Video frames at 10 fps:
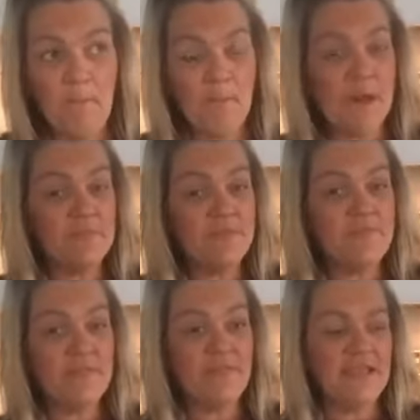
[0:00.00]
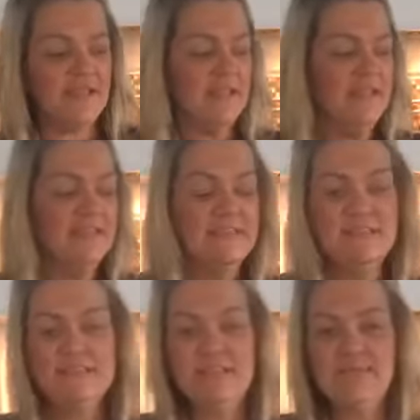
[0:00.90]
That'll be a fun thing.
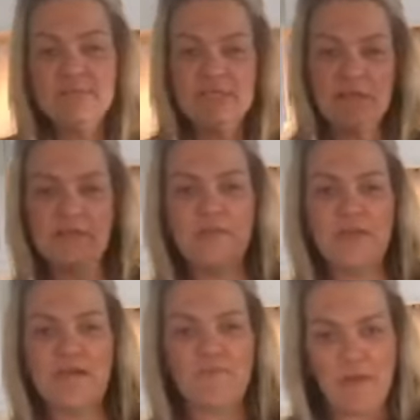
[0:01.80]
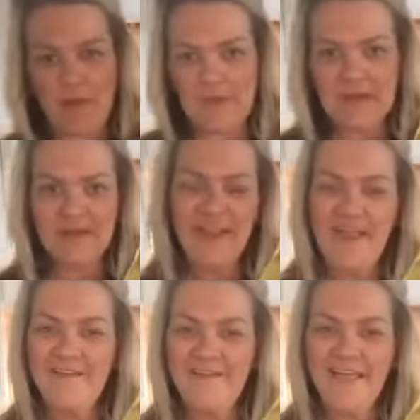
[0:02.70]
This is limoncello that Robin and
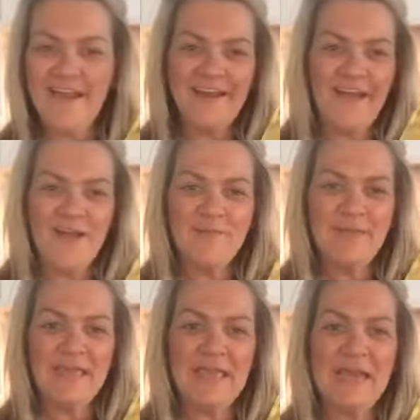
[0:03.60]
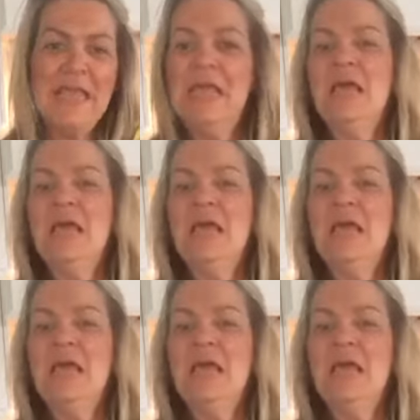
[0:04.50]
Caroline and I made